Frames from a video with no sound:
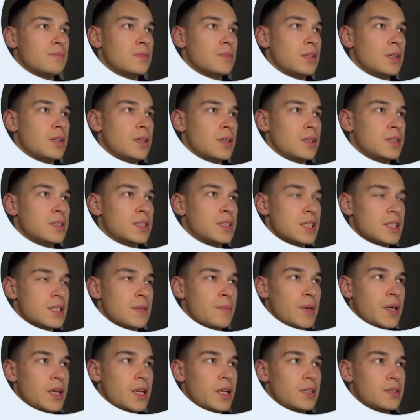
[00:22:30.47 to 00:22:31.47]
since the
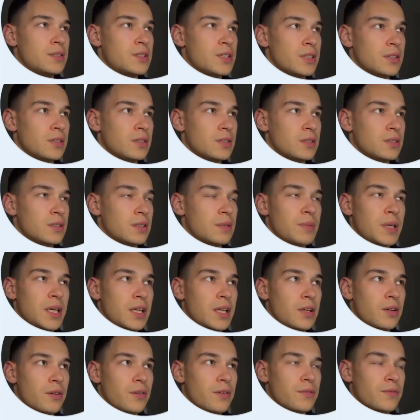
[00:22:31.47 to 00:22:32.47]
beginning till the beginning
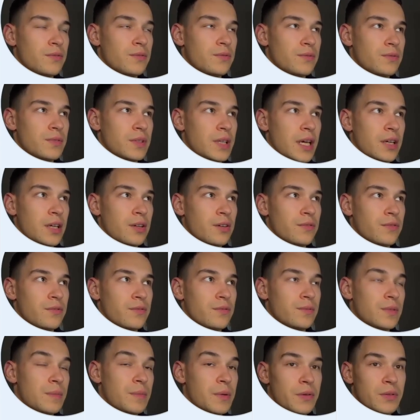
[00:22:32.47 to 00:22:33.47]
of the end of
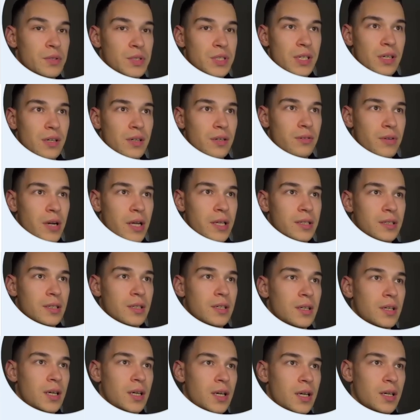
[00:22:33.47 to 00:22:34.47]
the previous year, right?
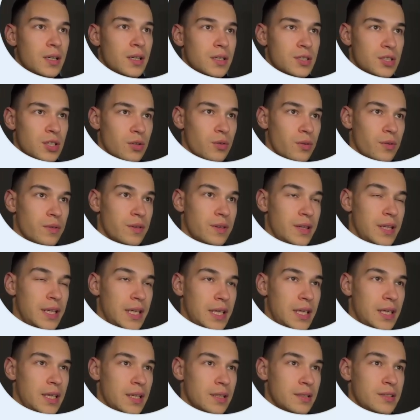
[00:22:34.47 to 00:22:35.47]
So
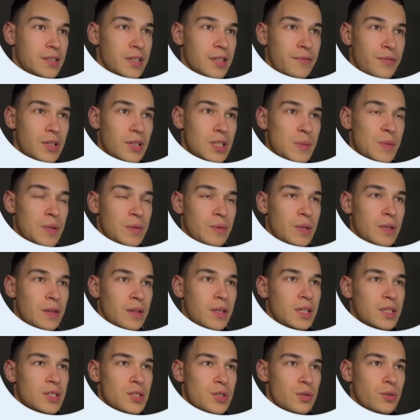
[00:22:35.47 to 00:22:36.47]
the difference between
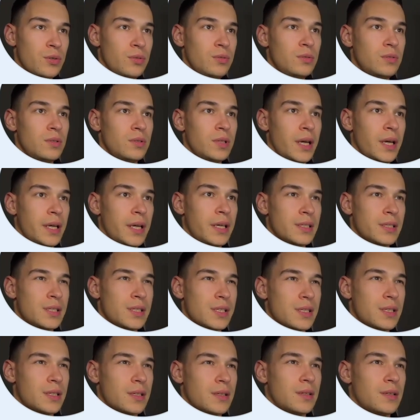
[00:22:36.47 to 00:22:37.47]
these two
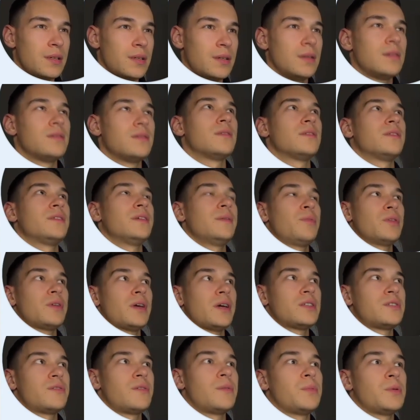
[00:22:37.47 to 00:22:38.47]
is
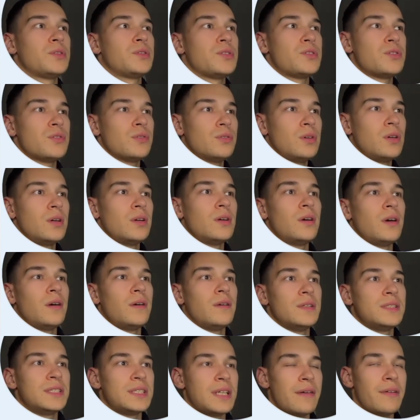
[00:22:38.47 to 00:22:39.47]
3.9, 3.2,
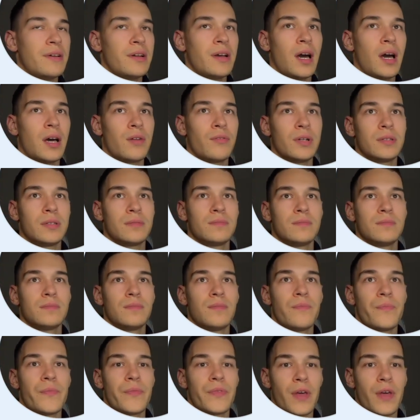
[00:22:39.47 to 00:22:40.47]

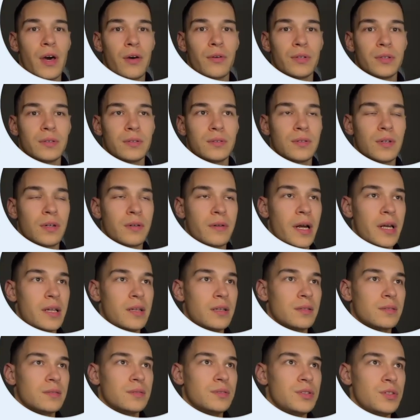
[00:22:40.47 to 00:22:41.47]
700,000, all right?
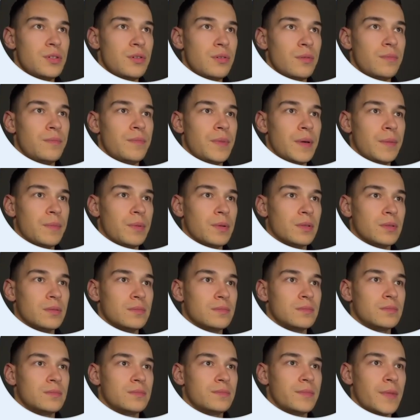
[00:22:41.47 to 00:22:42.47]
New people,
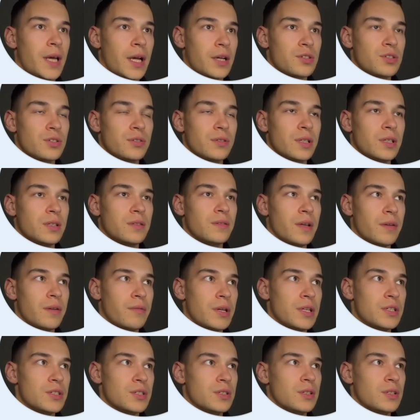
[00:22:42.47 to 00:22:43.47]
actually, they reached.